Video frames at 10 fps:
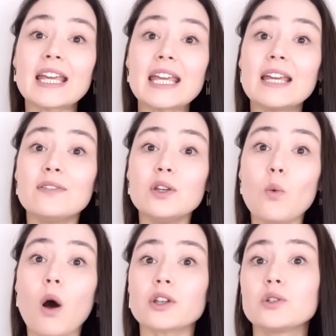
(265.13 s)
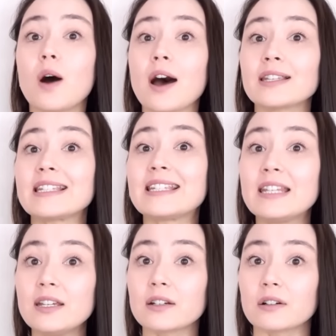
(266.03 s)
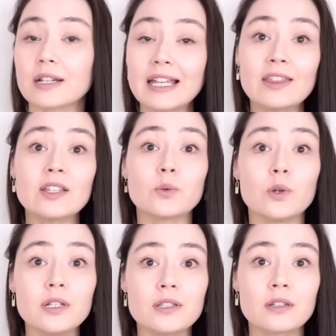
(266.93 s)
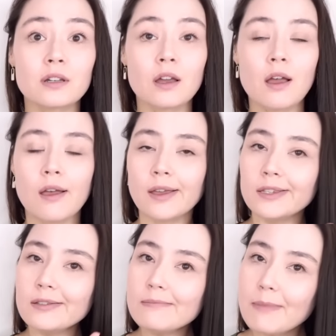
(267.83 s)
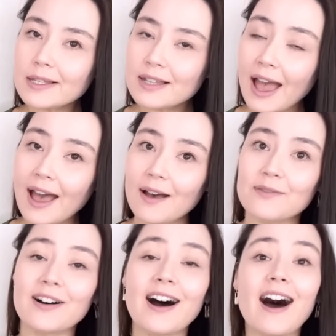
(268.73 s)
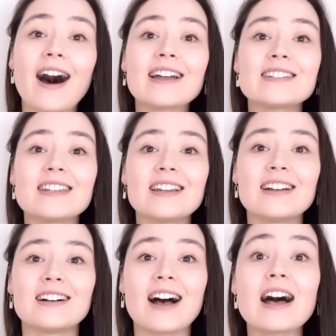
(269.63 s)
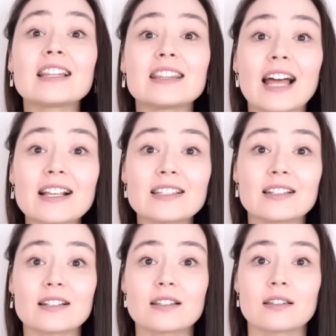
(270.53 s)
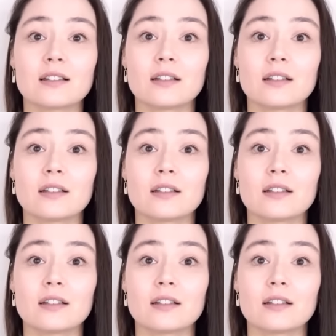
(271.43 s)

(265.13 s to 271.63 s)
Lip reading: If you want to hunt deer in these woods, you must have a hunting license.